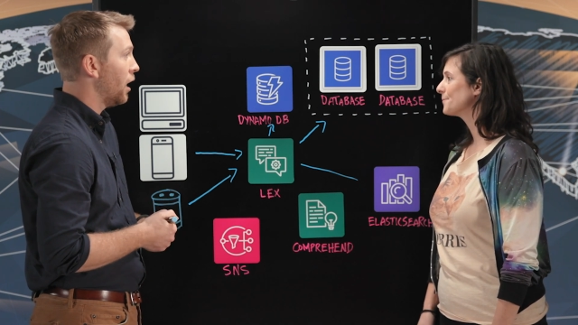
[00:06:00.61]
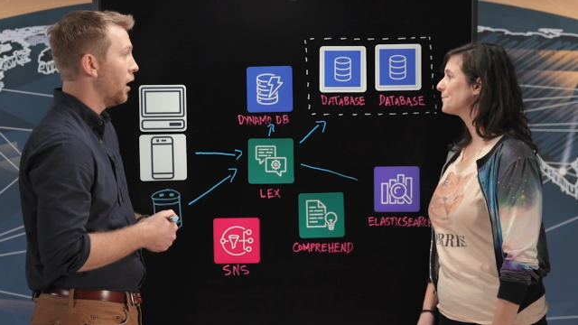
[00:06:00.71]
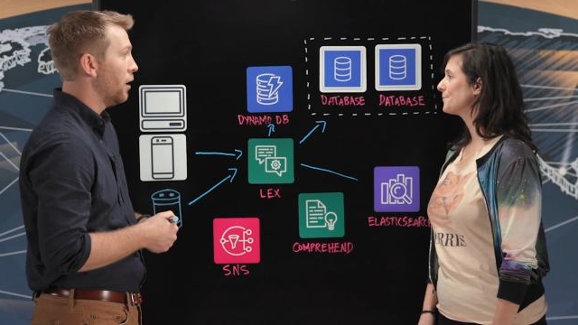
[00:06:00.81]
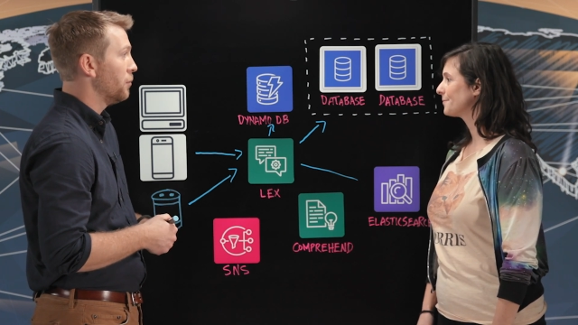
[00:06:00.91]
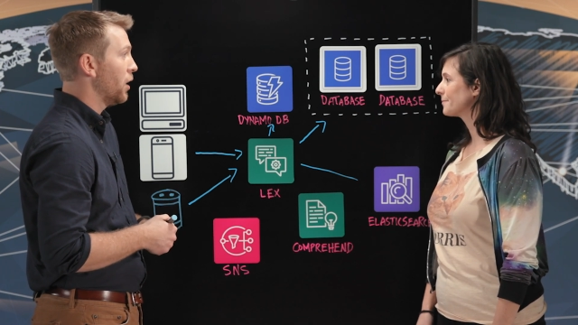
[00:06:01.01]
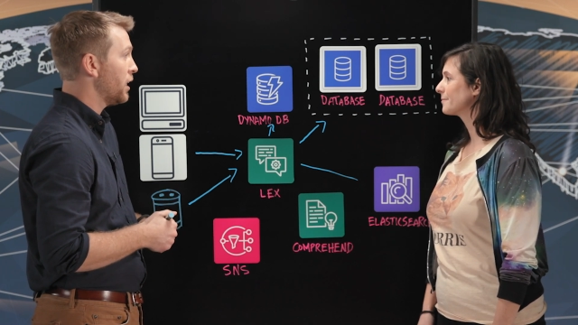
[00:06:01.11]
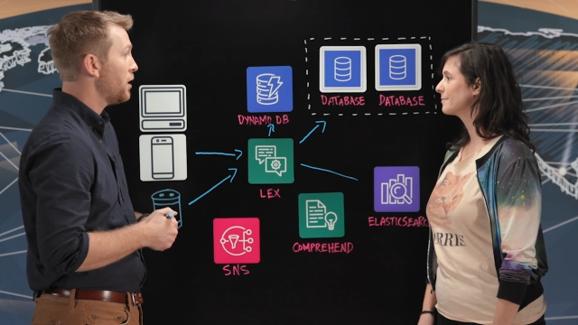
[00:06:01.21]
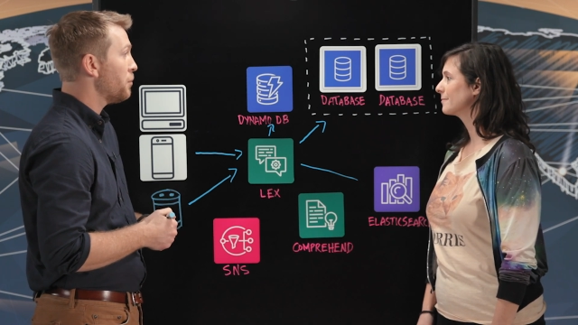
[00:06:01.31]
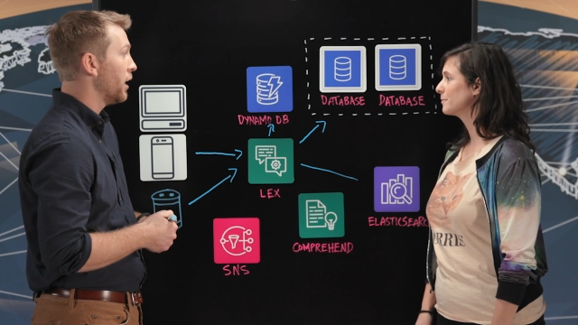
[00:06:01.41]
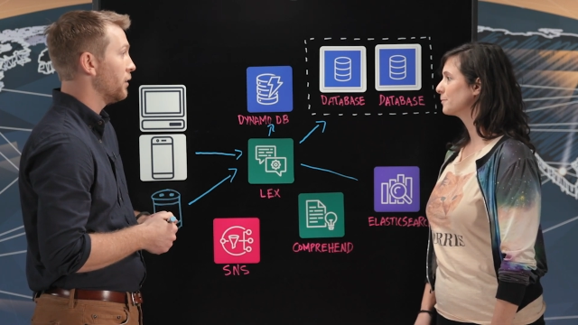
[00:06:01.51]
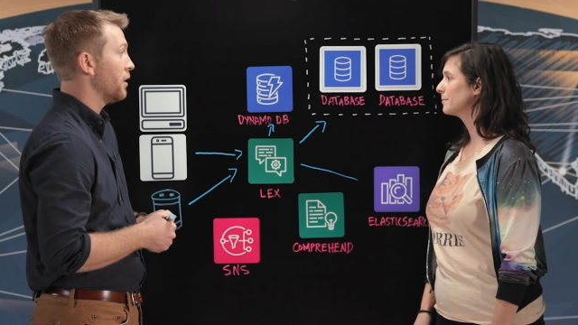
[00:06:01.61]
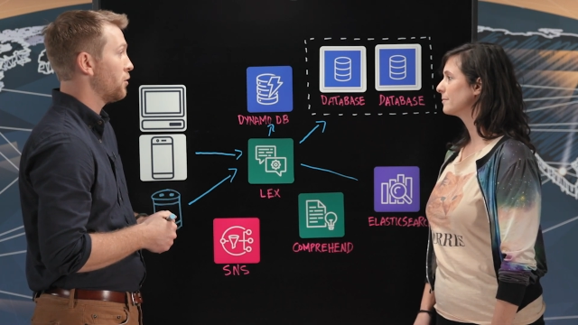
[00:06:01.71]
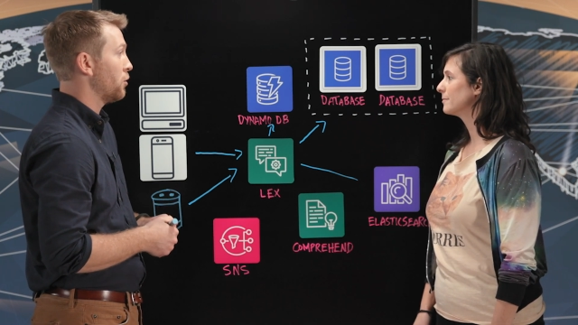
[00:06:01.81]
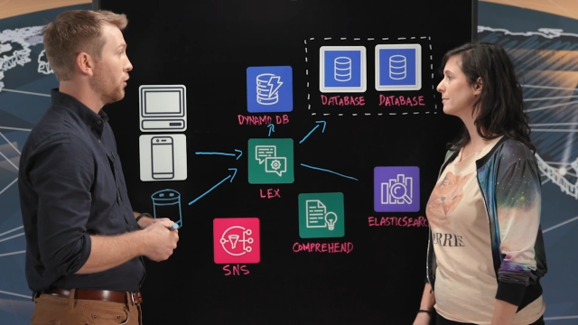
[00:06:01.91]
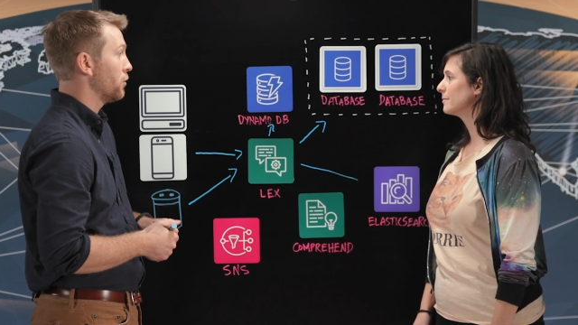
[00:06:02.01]
Speaker 1: um, an email that
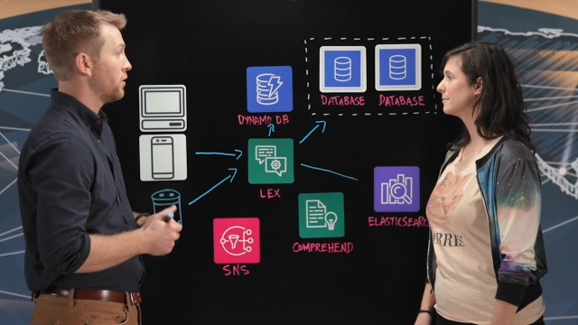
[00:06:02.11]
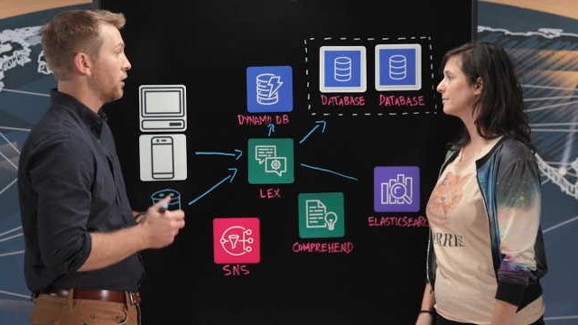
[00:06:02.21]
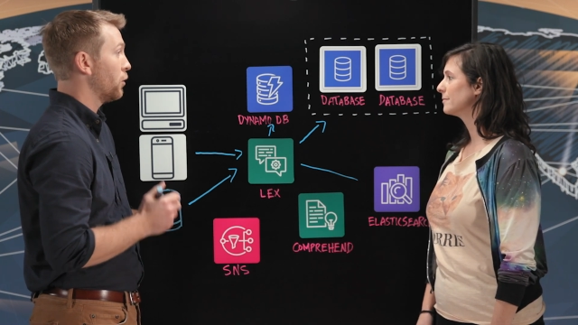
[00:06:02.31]
shows the